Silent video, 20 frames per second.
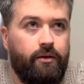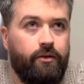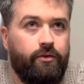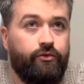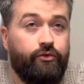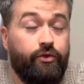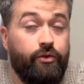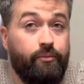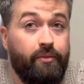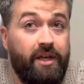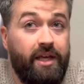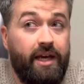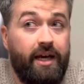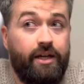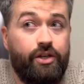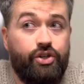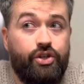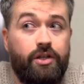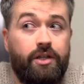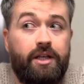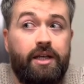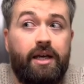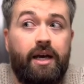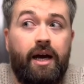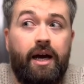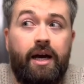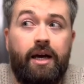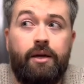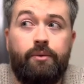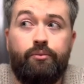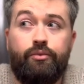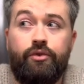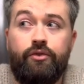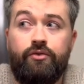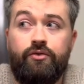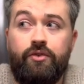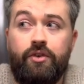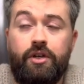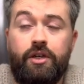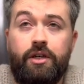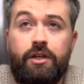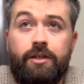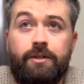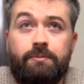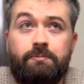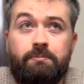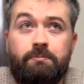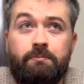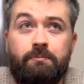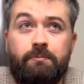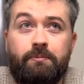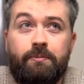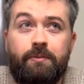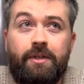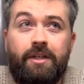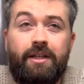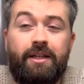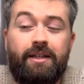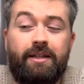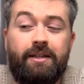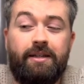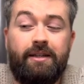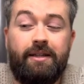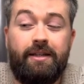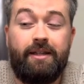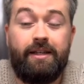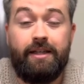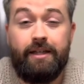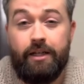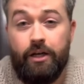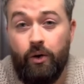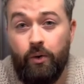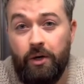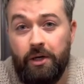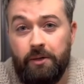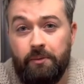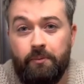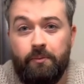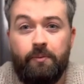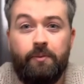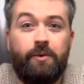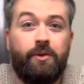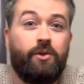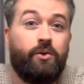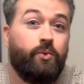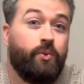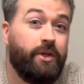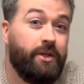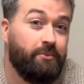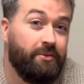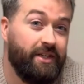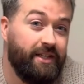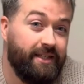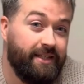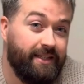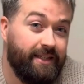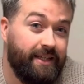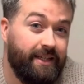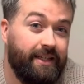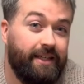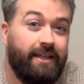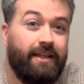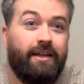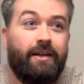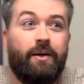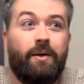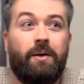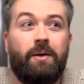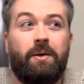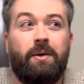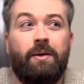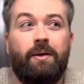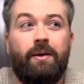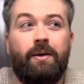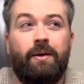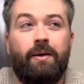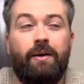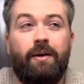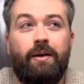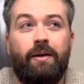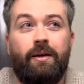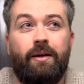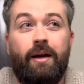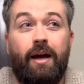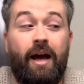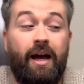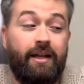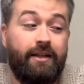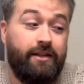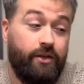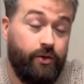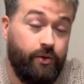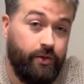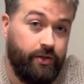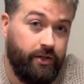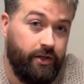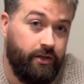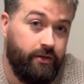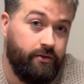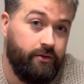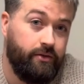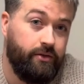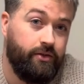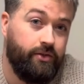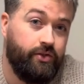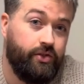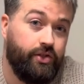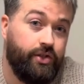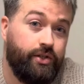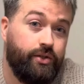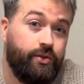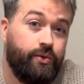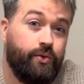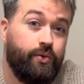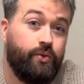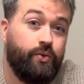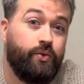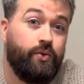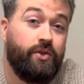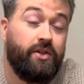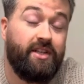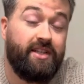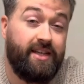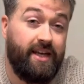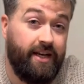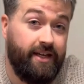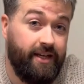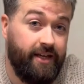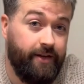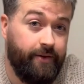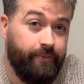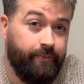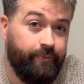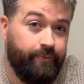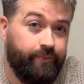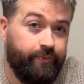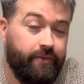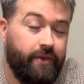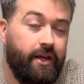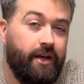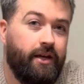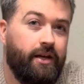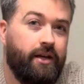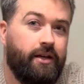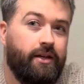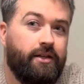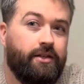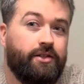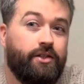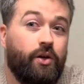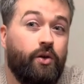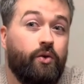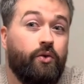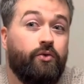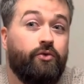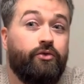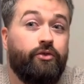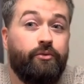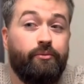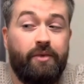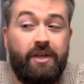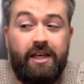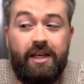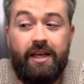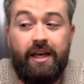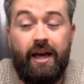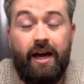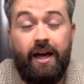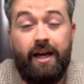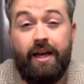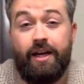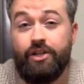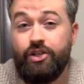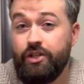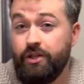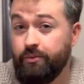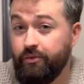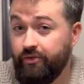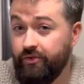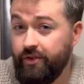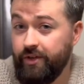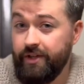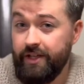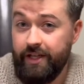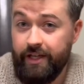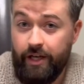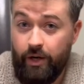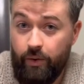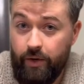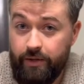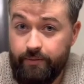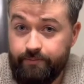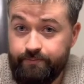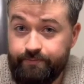For me, actually, I prefer the anoa, the wee beastie, and the Uigeadail to the 10-year. So for me, I actually prefer the anoa.